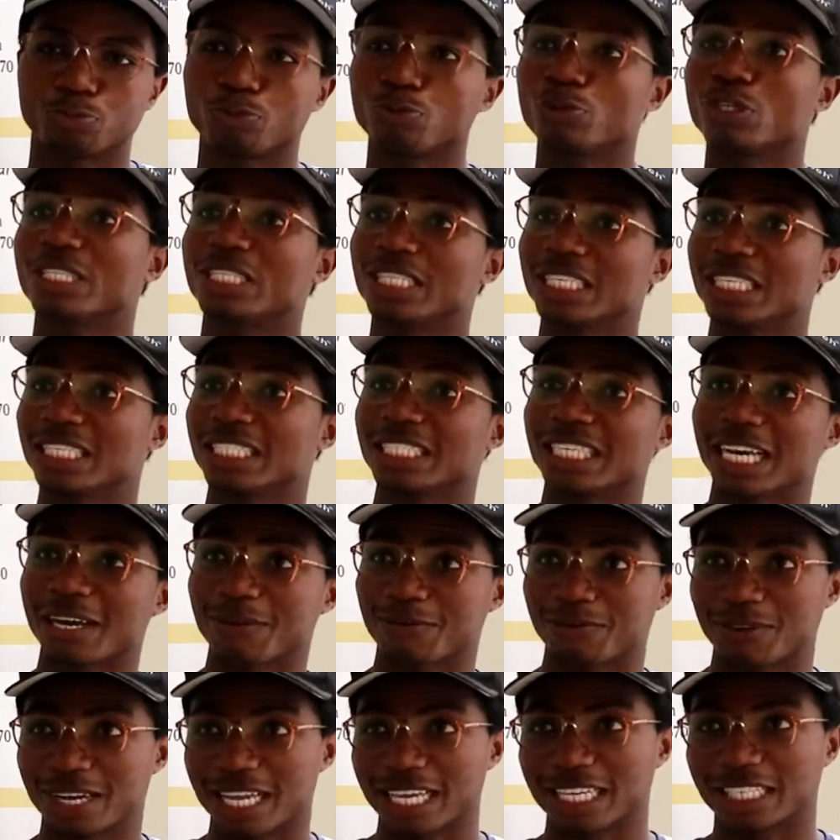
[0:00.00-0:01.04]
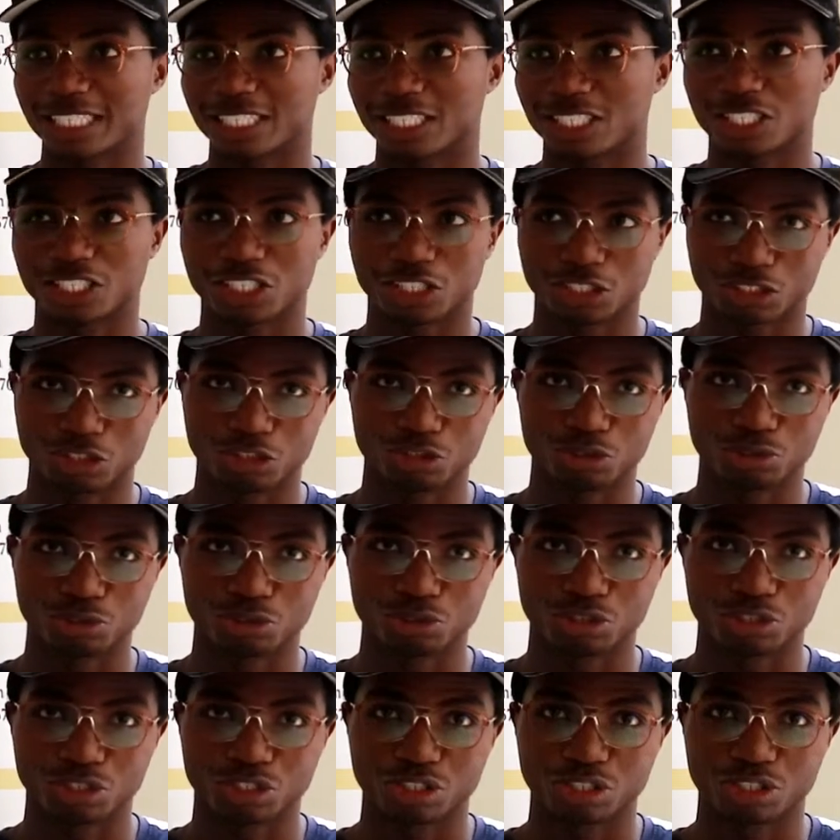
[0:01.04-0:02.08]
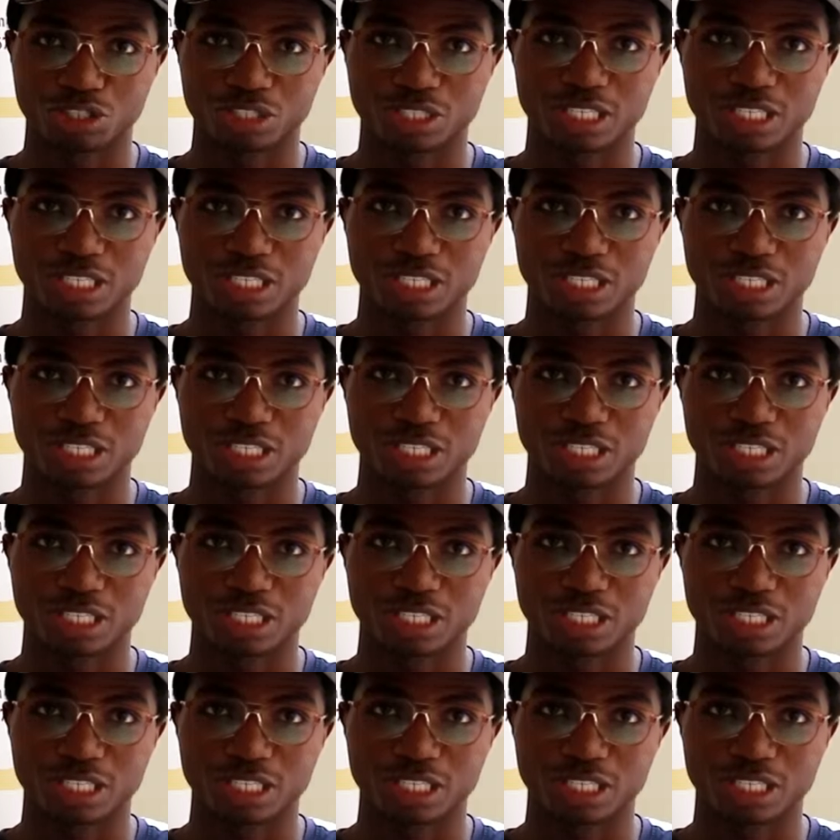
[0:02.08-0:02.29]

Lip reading: put the things I've learned in use.